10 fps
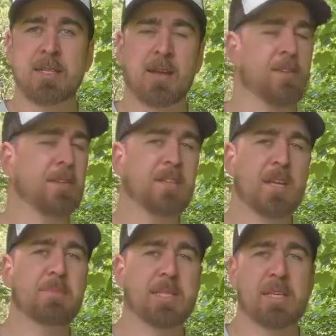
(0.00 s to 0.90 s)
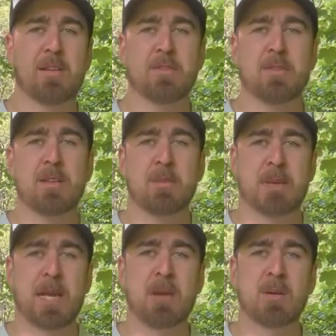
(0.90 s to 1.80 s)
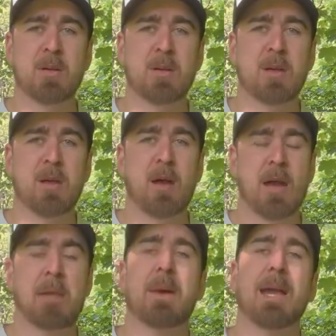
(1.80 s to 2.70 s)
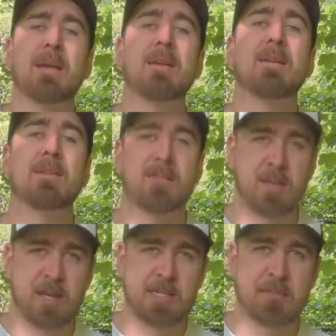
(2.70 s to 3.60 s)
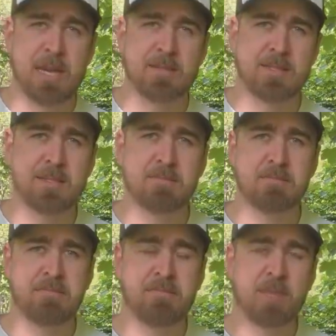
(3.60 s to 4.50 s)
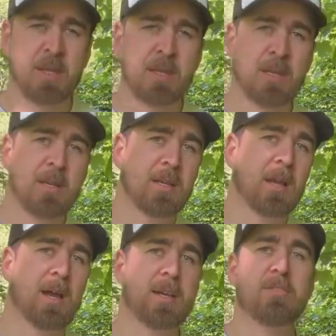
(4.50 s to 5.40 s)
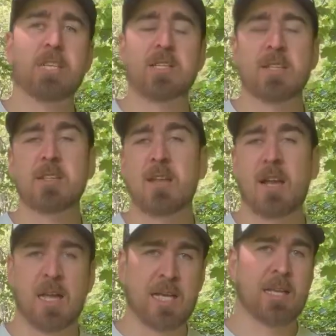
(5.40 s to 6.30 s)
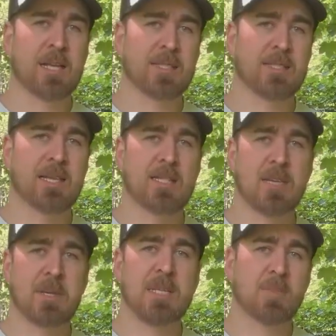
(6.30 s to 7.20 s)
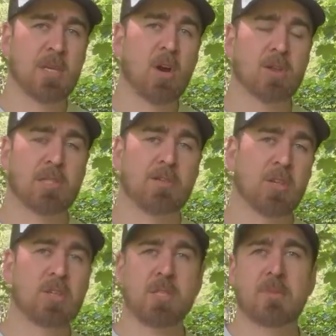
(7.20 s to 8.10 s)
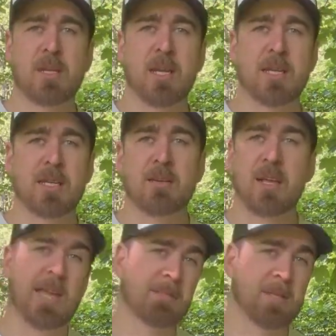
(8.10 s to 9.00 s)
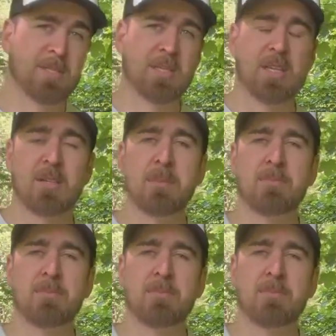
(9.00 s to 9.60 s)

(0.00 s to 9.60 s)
I've even done it myself. But now, I am back to the lighter bands. Another reason I like a lighter setup is because if you use something like an 8mm steel,